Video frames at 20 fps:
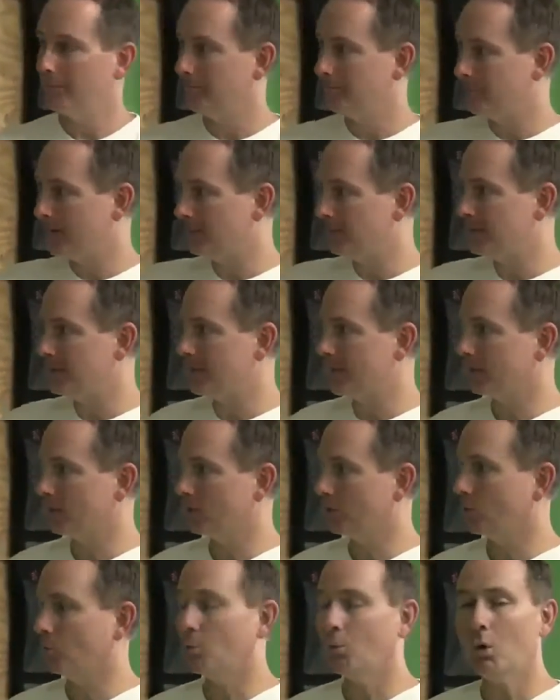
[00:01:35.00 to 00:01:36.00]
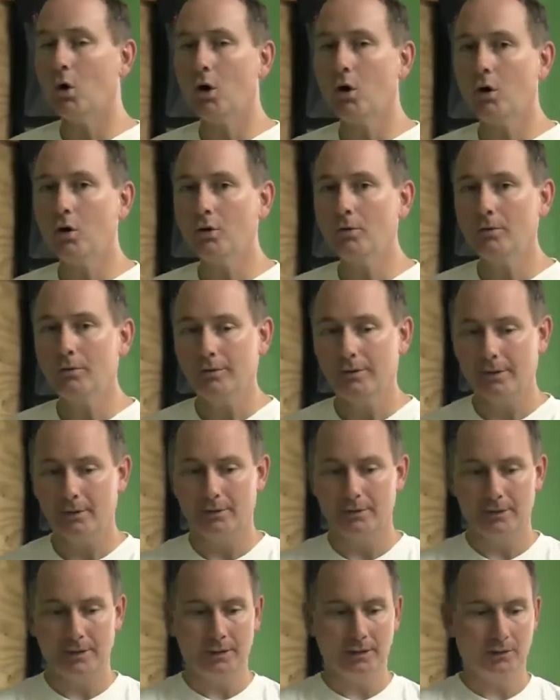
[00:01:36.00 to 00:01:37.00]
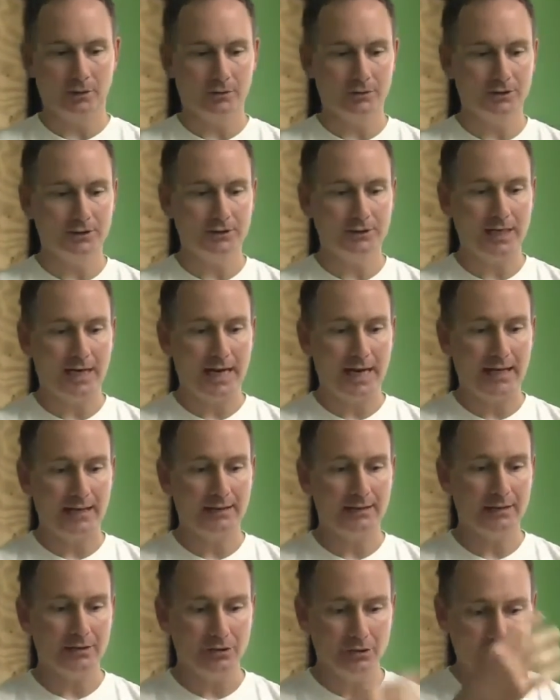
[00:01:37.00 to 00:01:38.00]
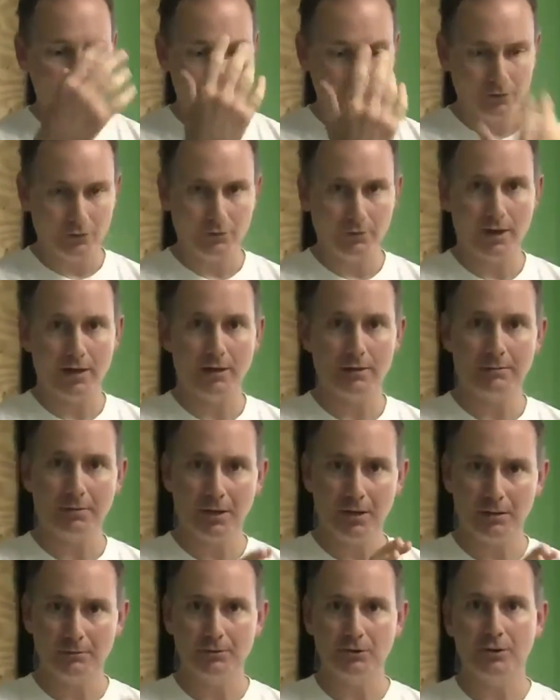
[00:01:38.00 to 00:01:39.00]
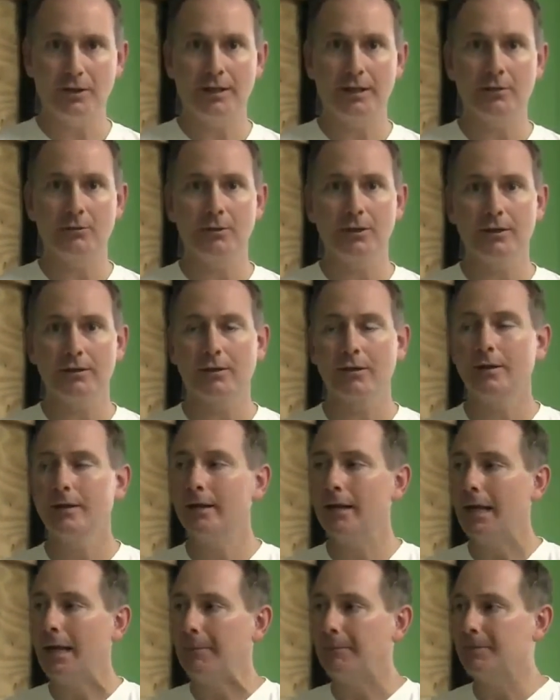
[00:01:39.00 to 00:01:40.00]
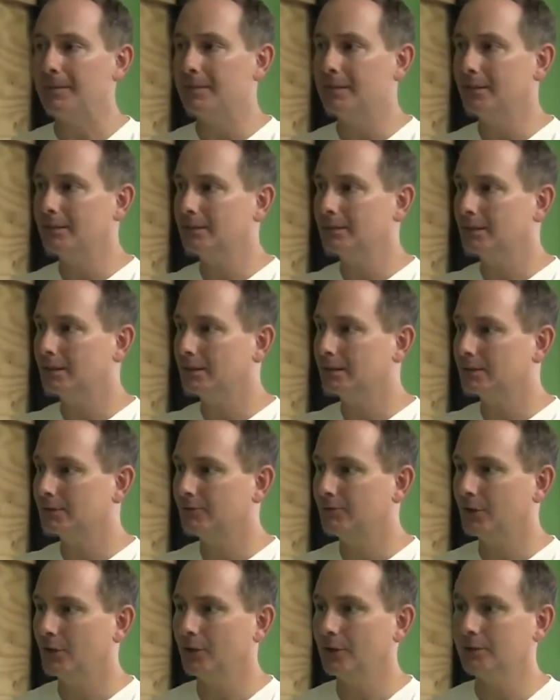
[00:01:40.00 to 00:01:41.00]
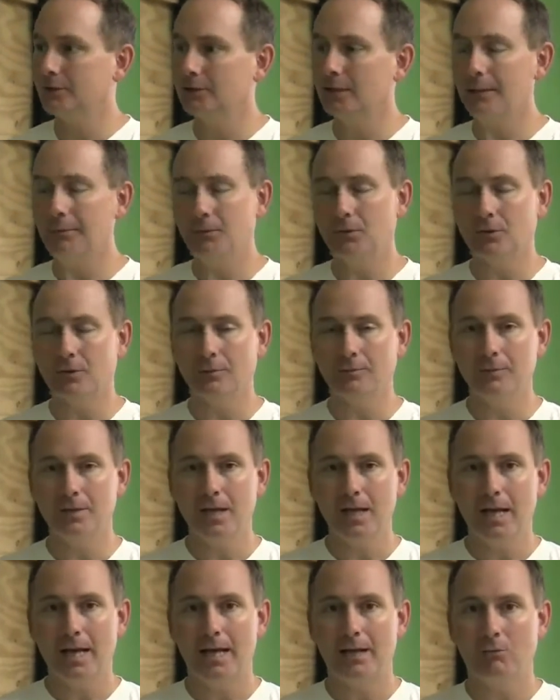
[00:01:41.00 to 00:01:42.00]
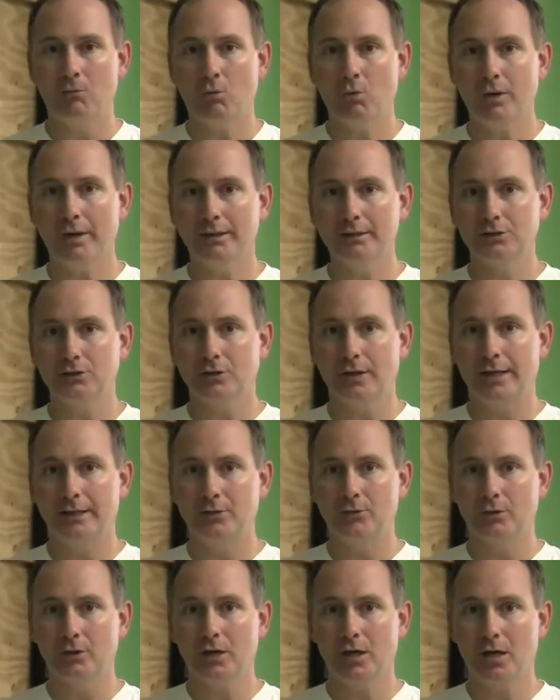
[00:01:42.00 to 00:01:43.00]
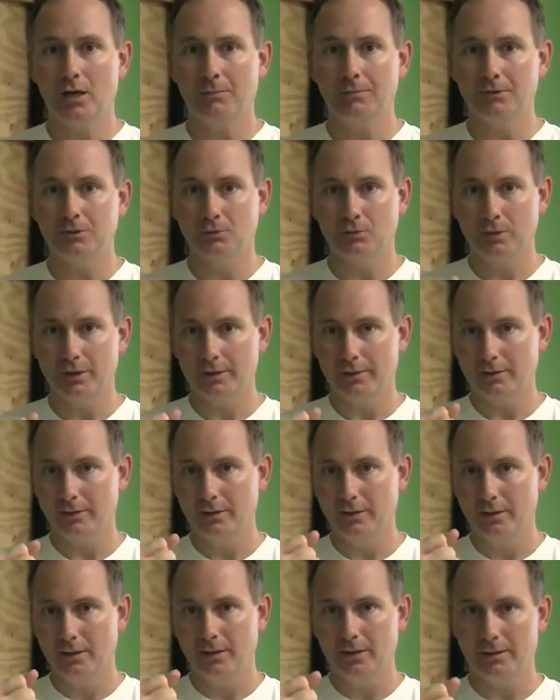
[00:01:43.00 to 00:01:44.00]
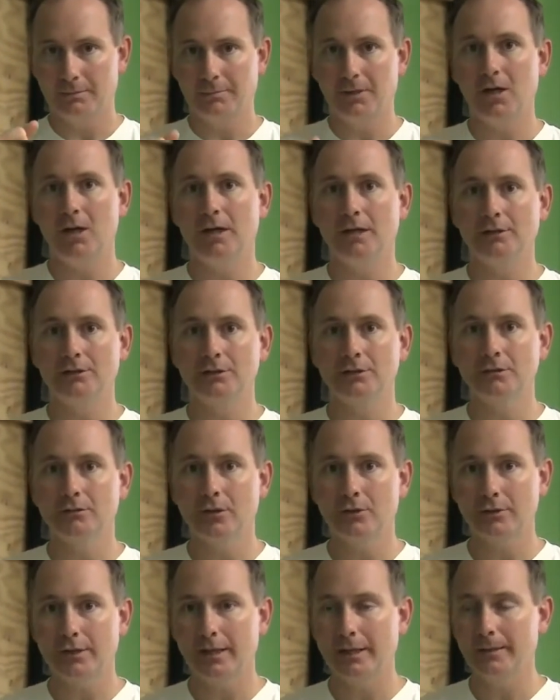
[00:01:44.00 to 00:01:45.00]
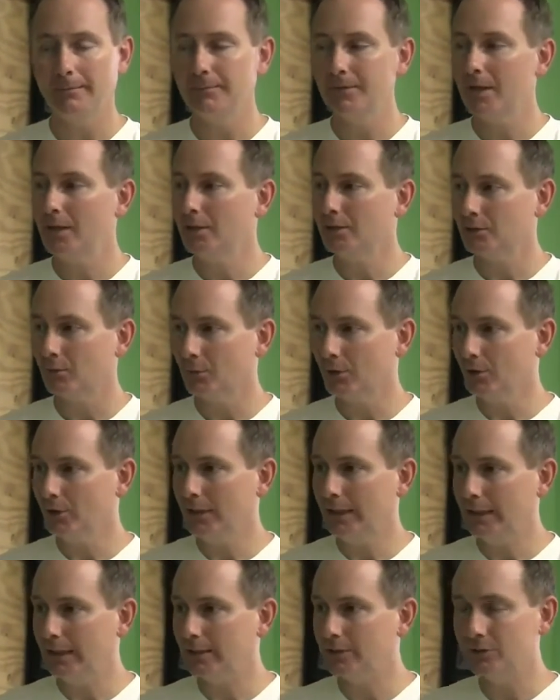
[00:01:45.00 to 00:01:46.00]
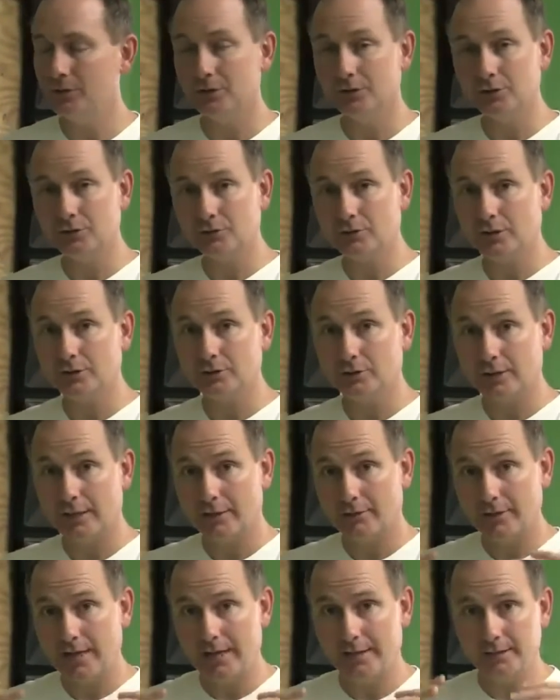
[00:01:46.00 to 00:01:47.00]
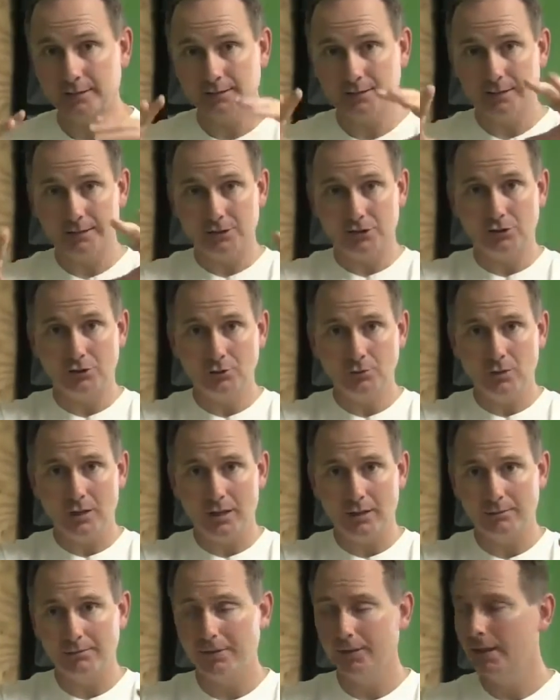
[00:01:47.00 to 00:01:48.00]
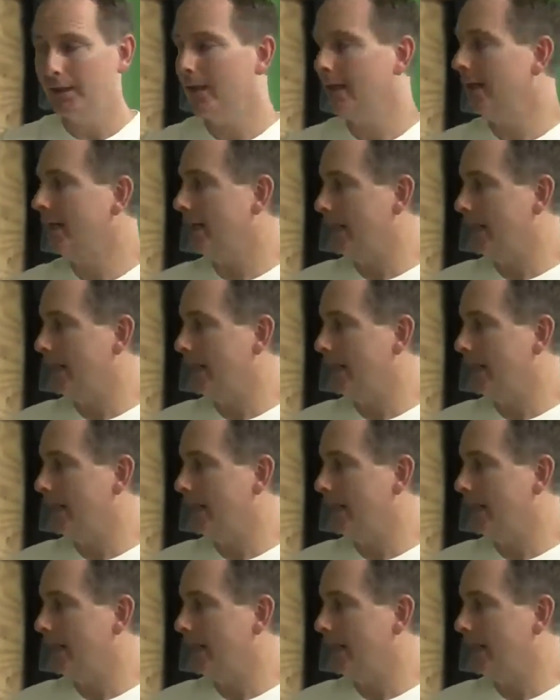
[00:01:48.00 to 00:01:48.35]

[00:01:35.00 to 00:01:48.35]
Maybe not on a wall. There was a little stand that you can do iron palm training with, but this is very similar in what it's trying to accomplish with the punch, okay? So we're going to get into the structure now, how to set you up